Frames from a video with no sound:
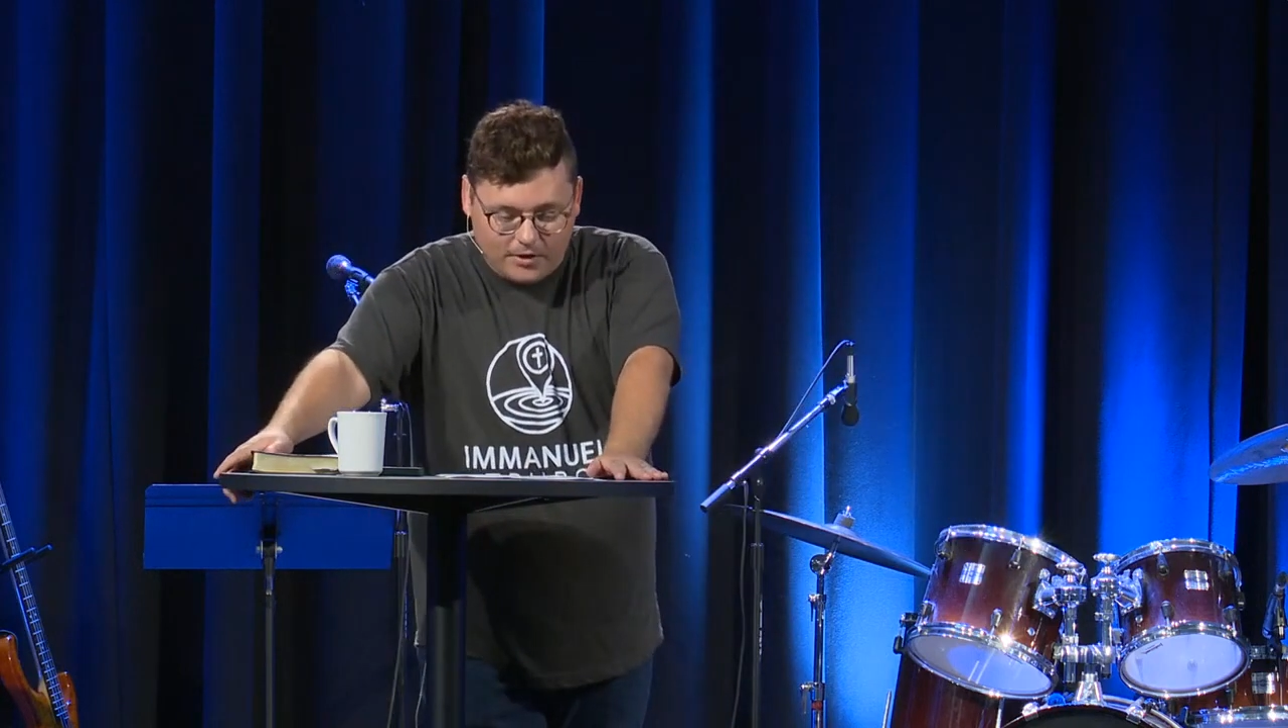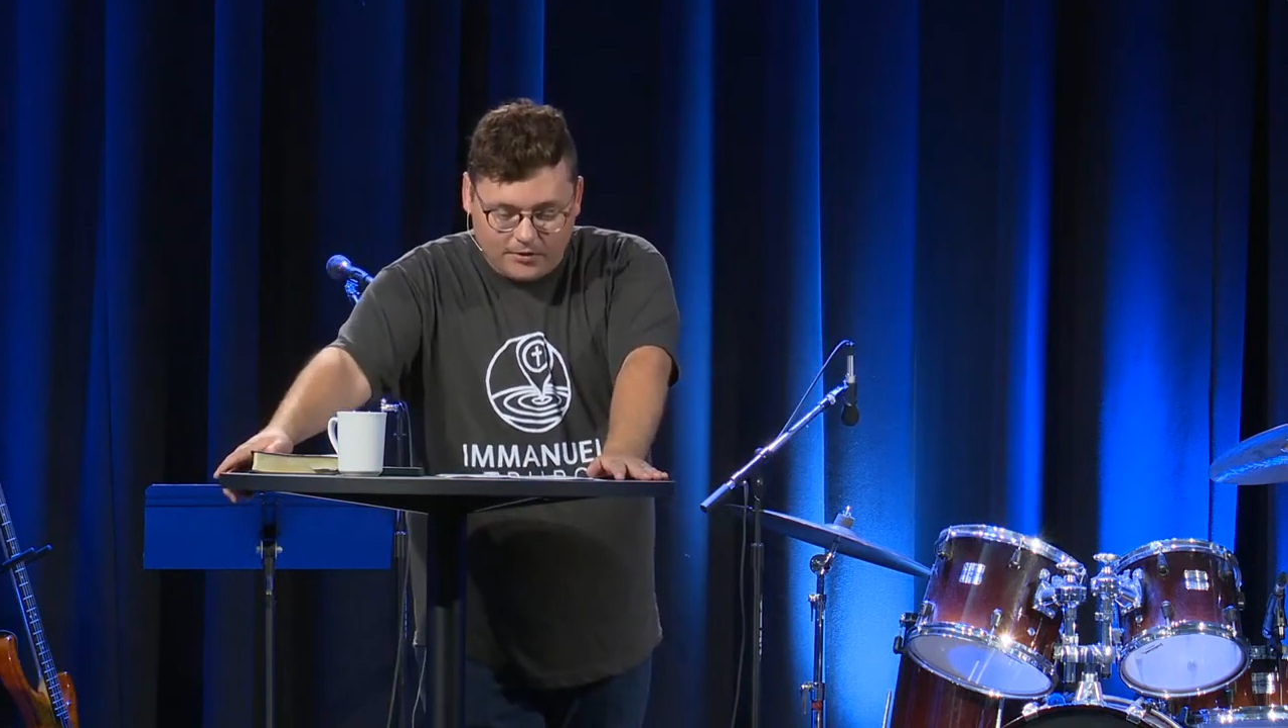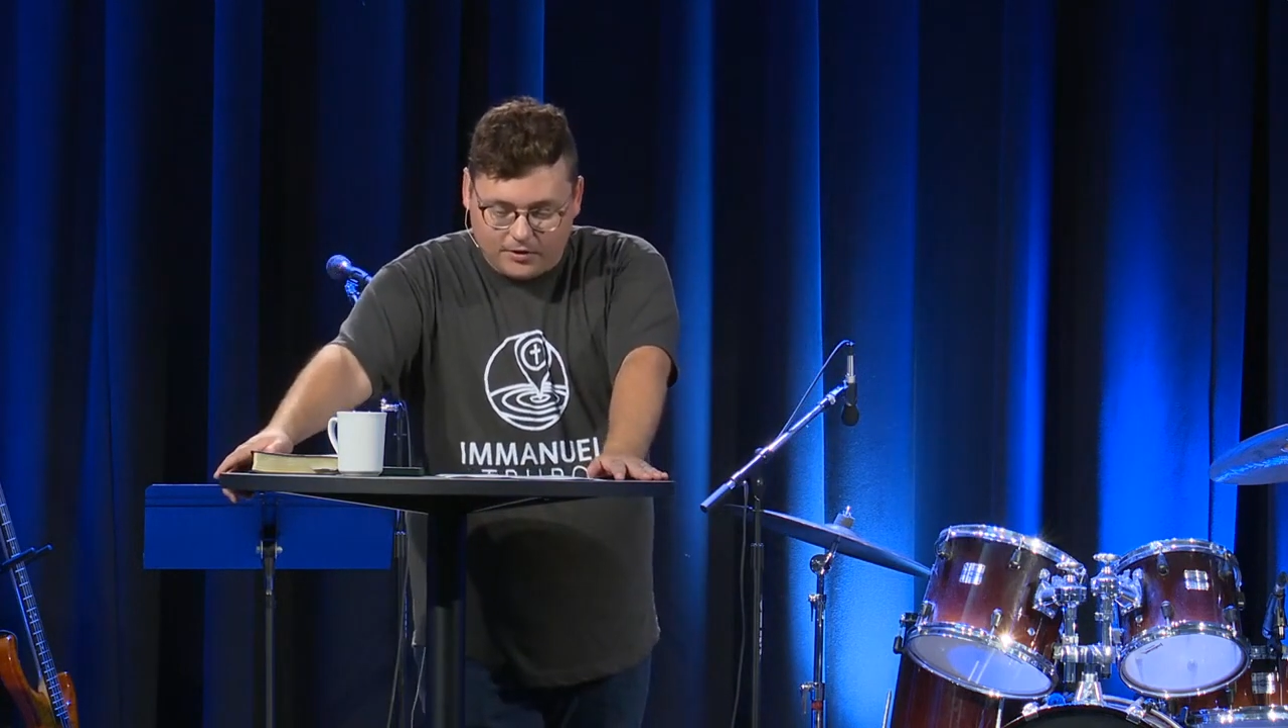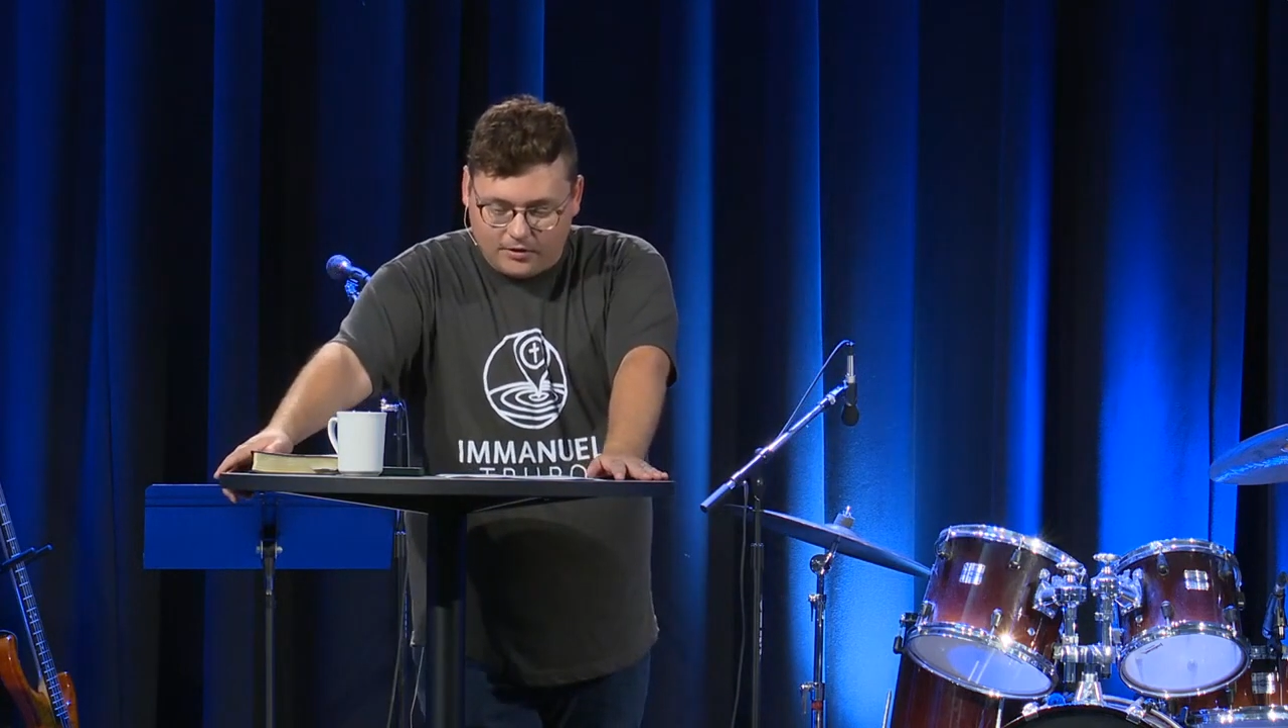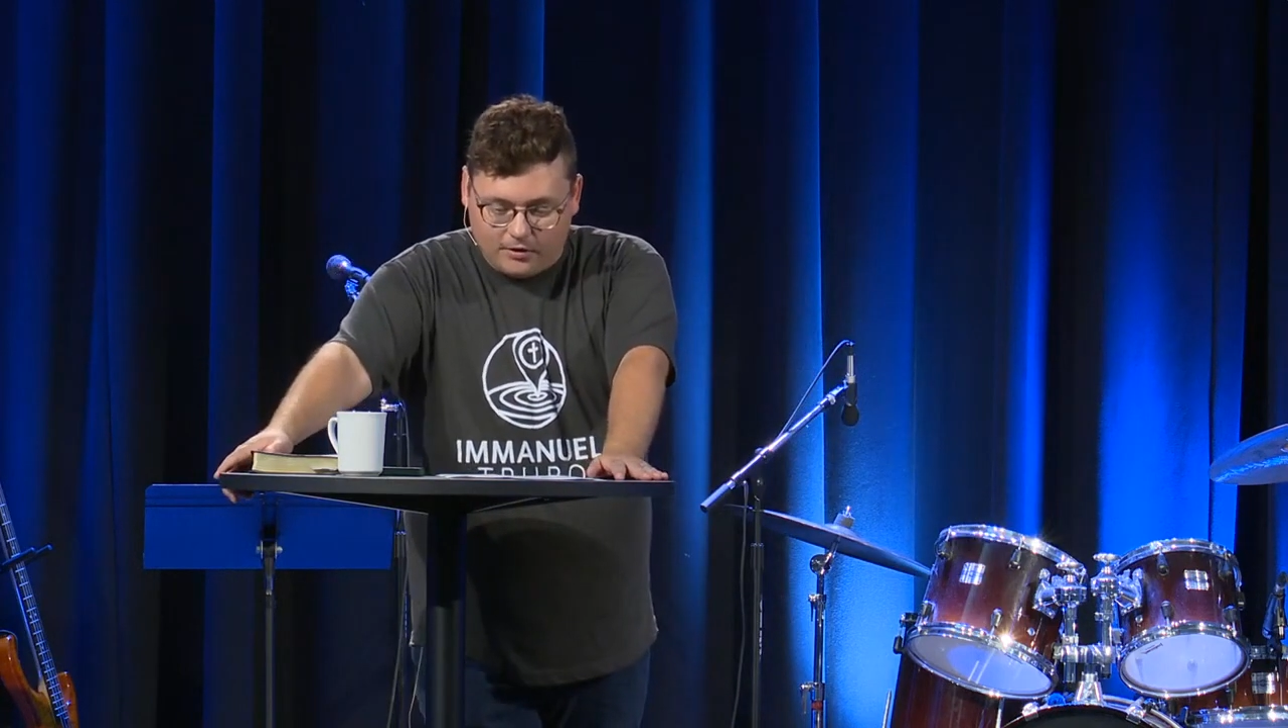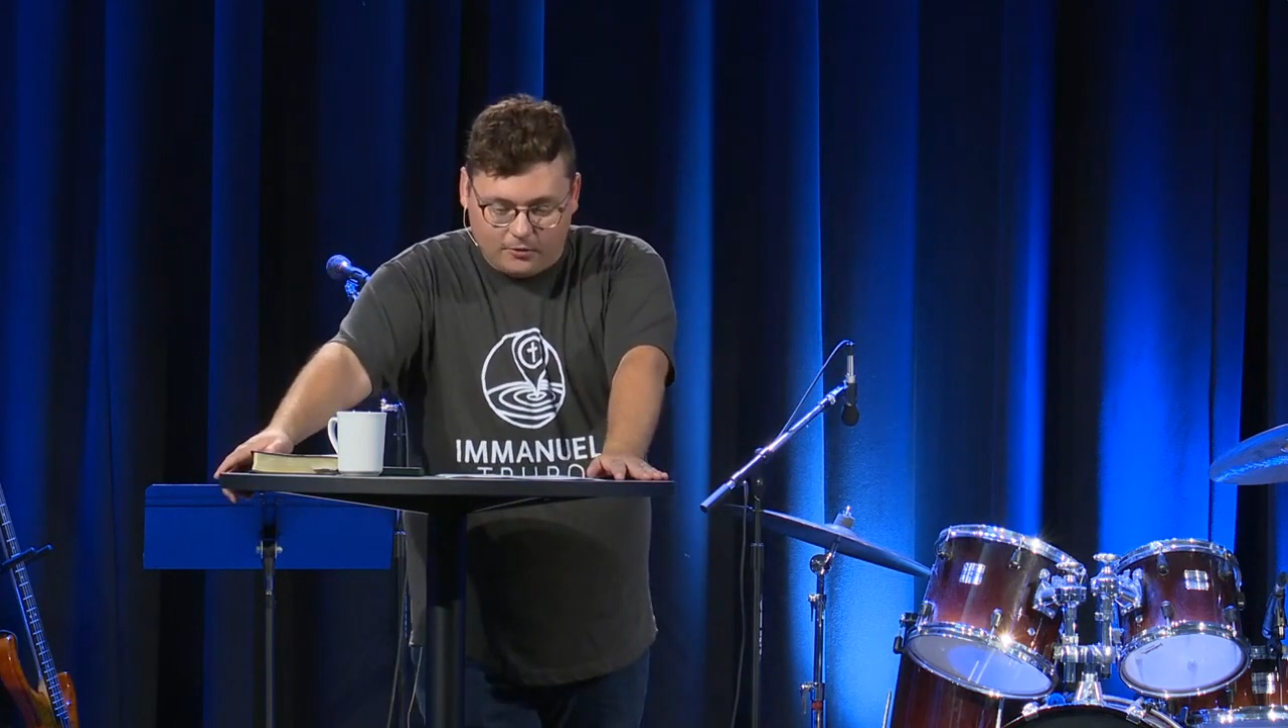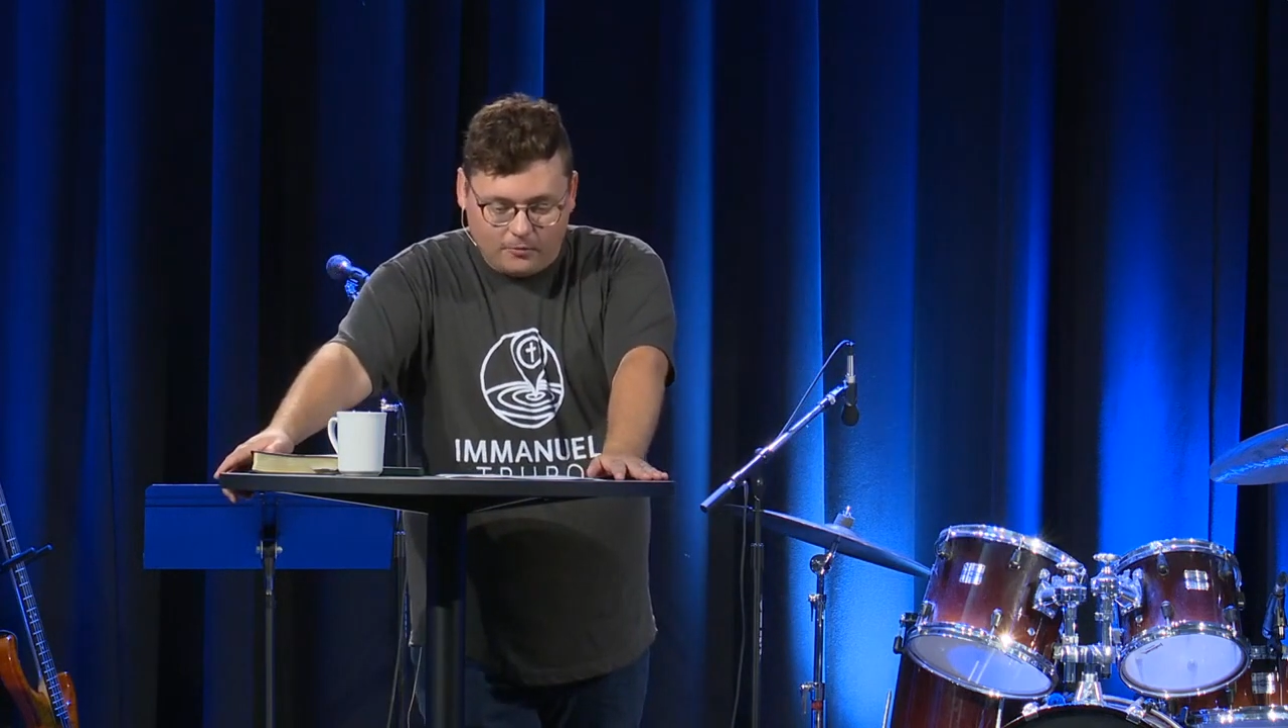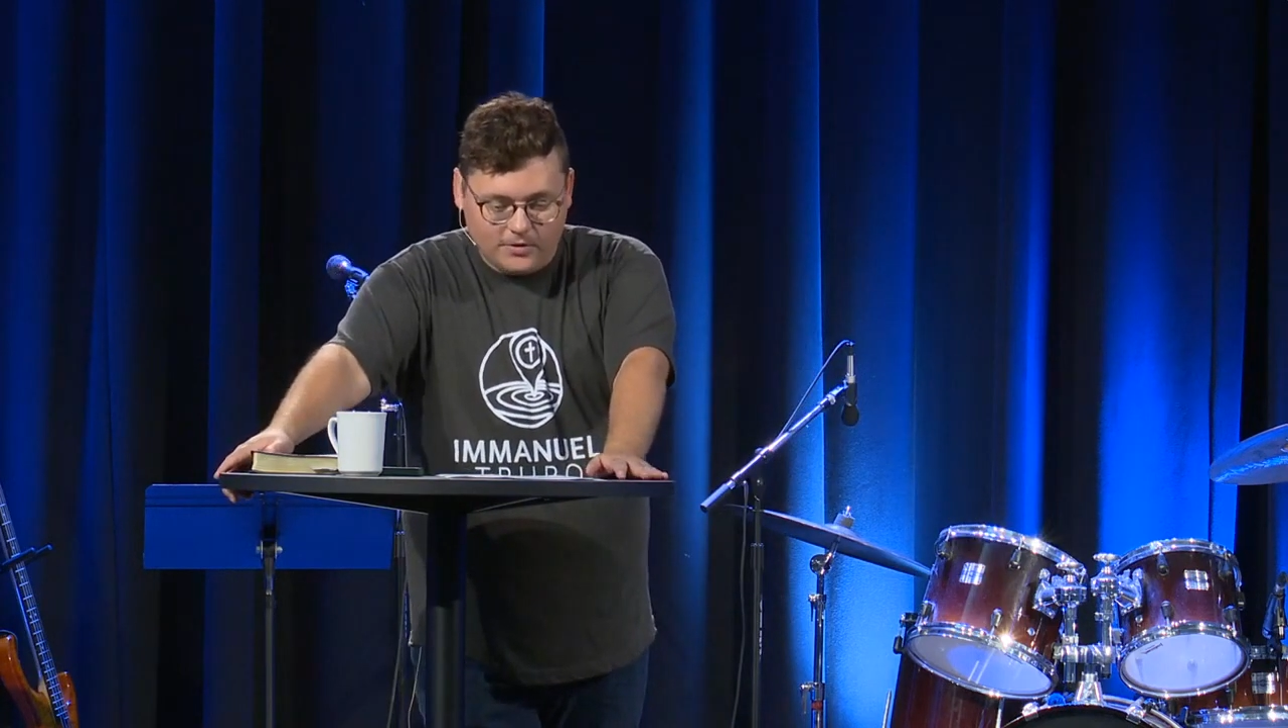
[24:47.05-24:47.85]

on the call